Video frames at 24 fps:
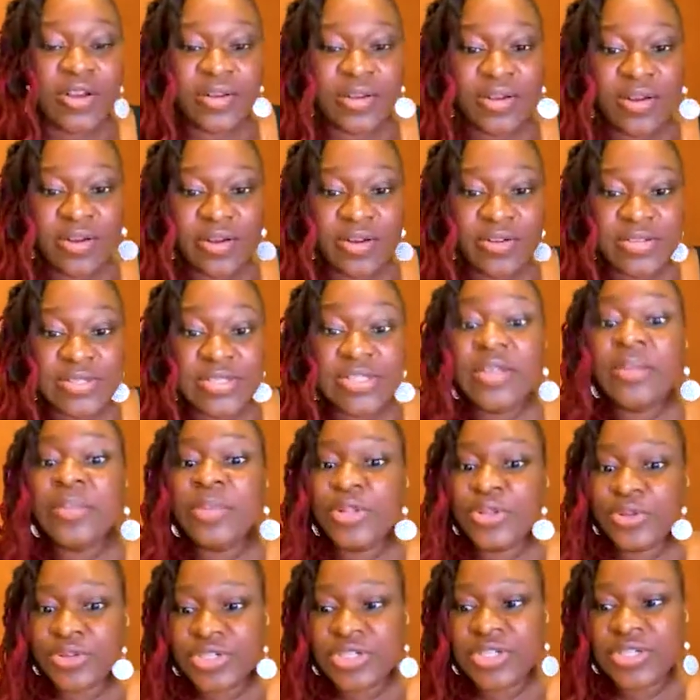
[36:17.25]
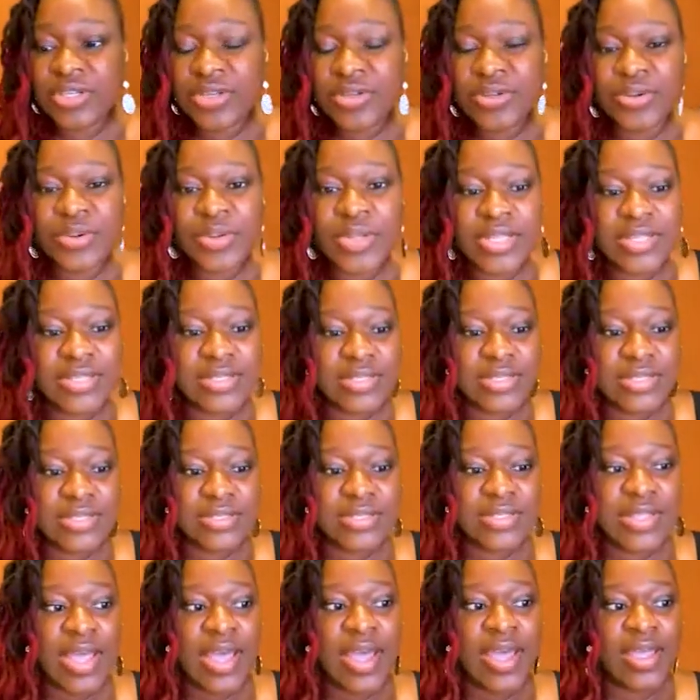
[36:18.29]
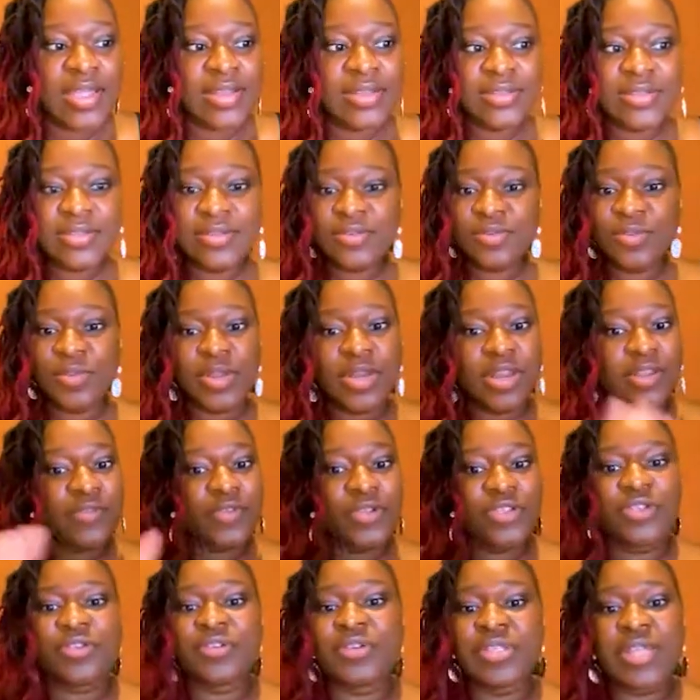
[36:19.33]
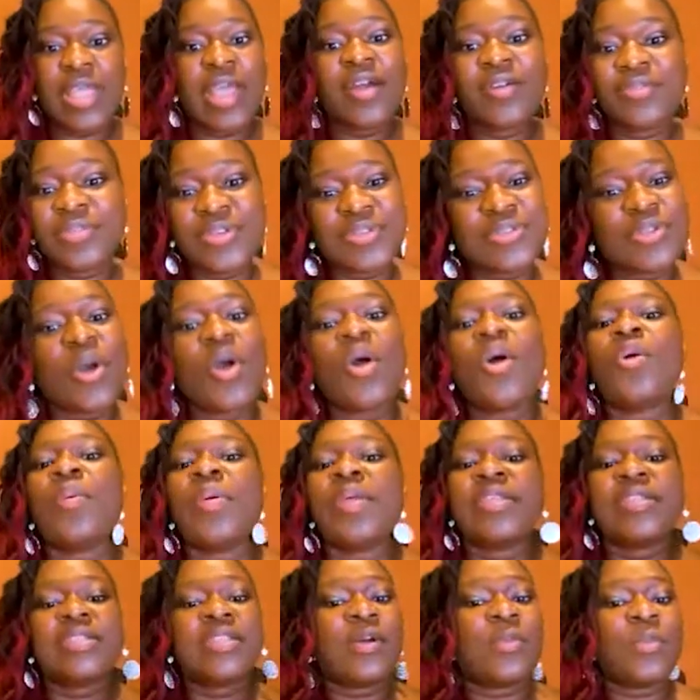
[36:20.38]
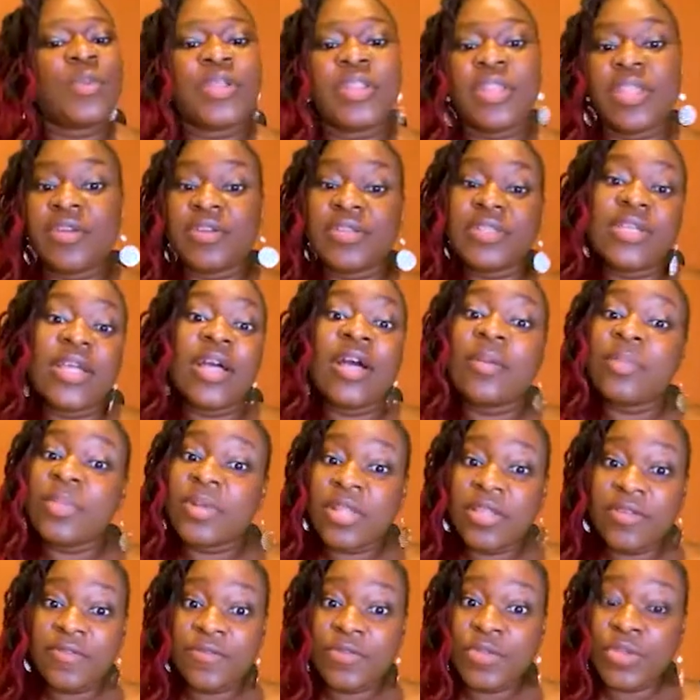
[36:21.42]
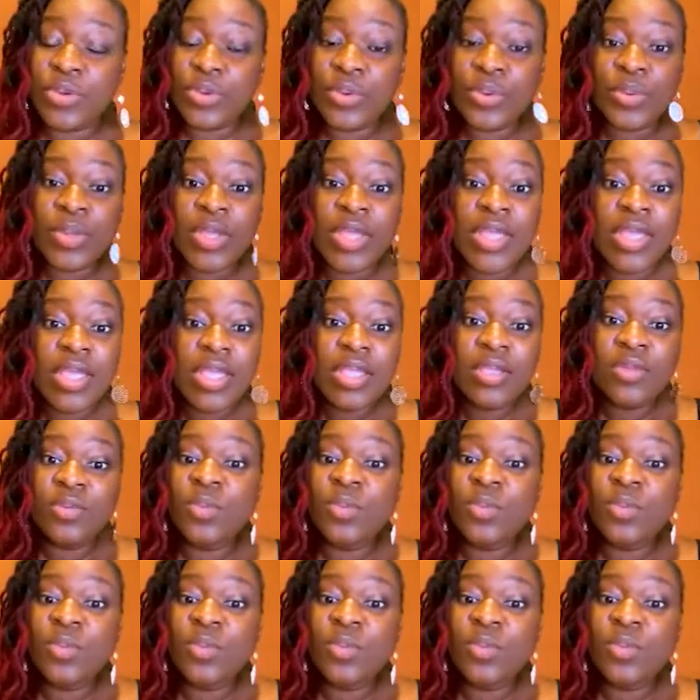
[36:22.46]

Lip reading: are similar to is that whenever you're down, there's always someone there to uplift you in